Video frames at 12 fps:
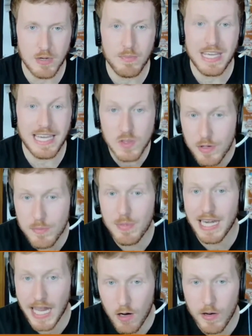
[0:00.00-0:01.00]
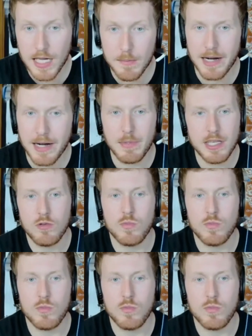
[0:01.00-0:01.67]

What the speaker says: because we've been hearing about him. But you